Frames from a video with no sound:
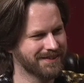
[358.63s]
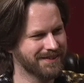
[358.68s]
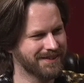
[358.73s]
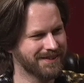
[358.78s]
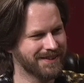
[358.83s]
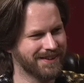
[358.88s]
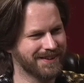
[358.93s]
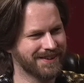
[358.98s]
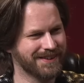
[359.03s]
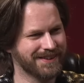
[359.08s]

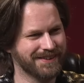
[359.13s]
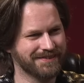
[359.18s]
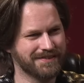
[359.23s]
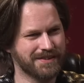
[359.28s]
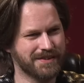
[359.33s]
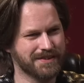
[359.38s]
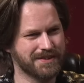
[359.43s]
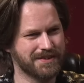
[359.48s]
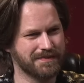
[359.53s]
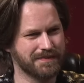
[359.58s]
Yep. Uh, you have
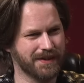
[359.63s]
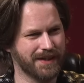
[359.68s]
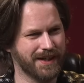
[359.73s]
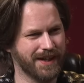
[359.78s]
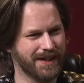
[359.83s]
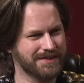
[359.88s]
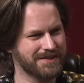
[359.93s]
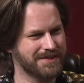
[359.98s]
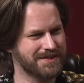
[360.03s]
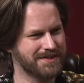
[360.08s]
Christopher
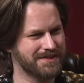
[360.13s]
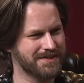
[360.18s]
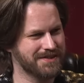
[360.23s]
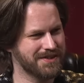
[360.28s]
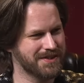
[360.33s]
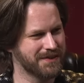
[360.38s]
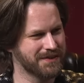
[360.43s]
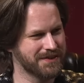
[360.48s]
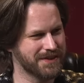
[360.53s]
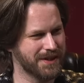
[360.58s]
Guest
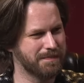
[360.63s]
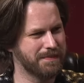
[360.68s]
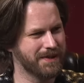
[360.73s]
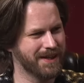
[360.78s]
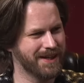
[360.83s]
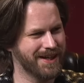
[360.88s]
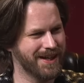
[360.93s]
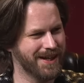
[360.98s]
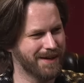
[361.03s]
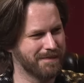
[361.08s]
shows up in
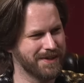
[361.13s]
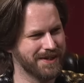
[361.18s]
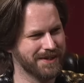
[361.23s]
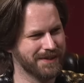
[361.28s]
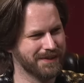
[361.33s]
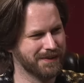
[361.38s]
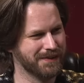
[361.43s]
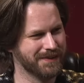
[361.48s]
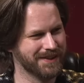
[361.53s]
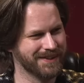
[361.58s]
a cameo.
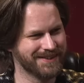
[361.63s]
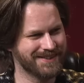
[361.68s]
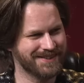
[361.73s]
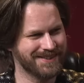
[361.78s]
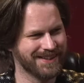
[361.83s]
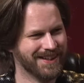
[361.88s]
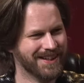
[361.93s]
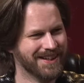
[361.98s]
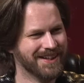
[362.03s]
Oh, and it's, yeah.